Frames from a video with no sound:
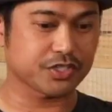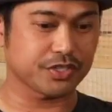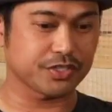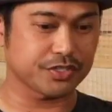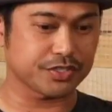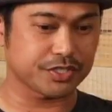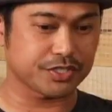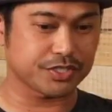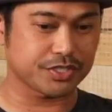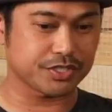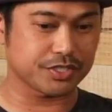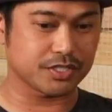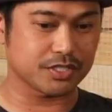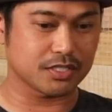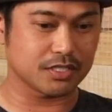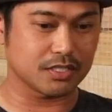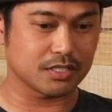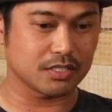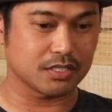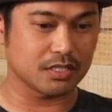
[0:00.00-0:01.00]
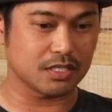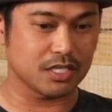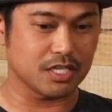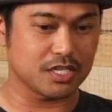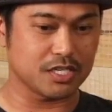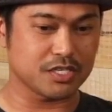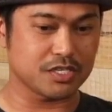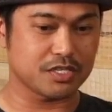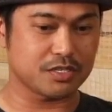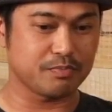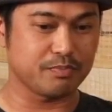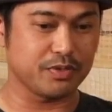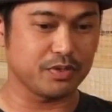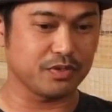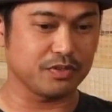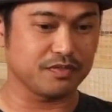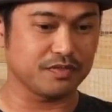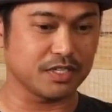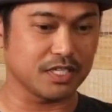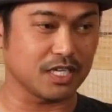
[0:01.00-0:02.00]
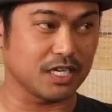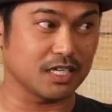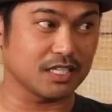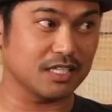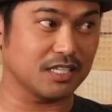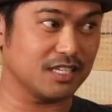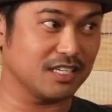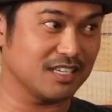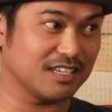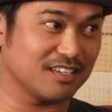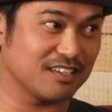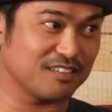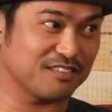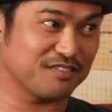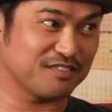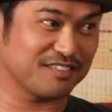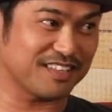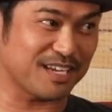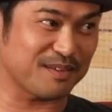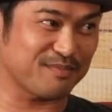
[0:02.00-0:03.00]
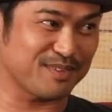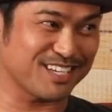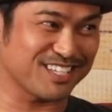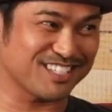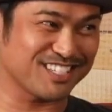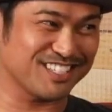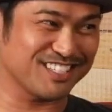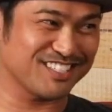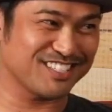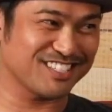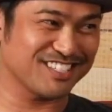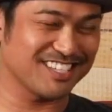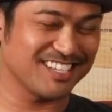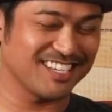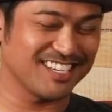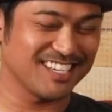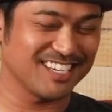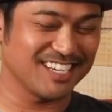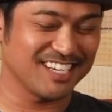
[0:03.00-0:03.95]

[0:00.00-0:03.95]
our church is beautifully ugly, if that makes sense.